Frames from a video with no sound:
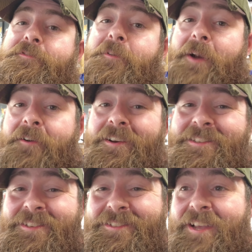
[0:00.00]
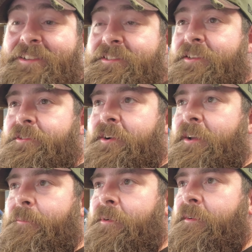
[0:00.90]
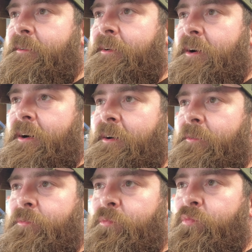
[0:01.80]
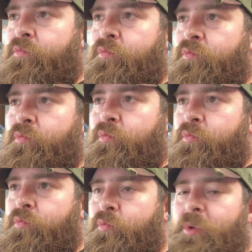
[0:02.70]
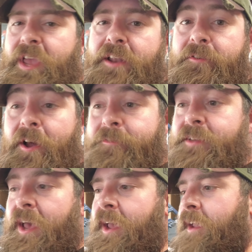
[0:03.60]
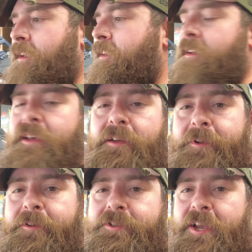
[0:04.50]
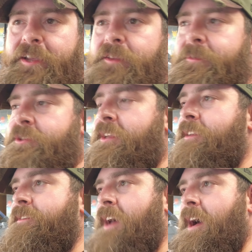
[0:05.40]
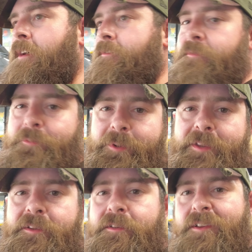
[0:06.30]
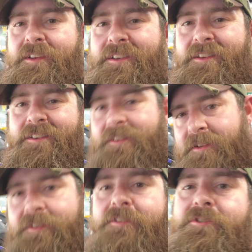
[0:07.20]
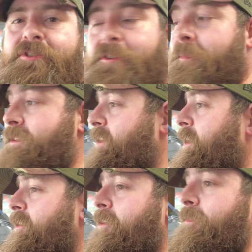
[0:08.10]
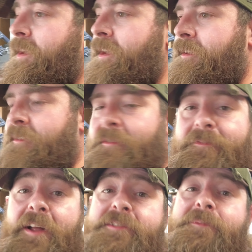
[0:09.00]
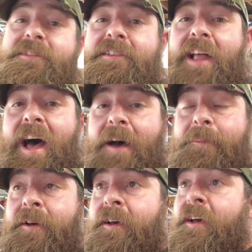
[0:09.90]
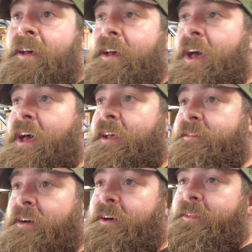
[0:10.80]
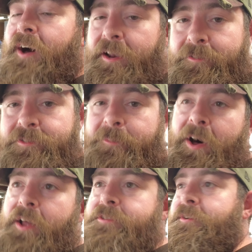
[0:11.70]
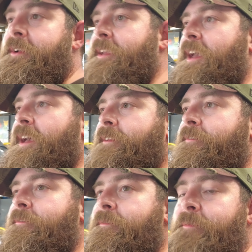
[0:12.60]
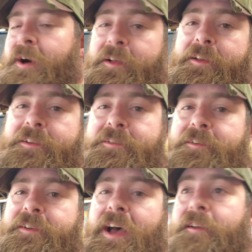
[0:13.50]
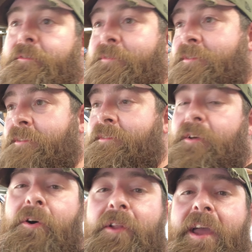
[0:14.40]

from our recent Tennessee trip, uh, we had a rough day and we were checking the machines out. We shook my tire a bit, felt some slop, and uh, thought it was a ball joint again. Well, it turned out it was just the whole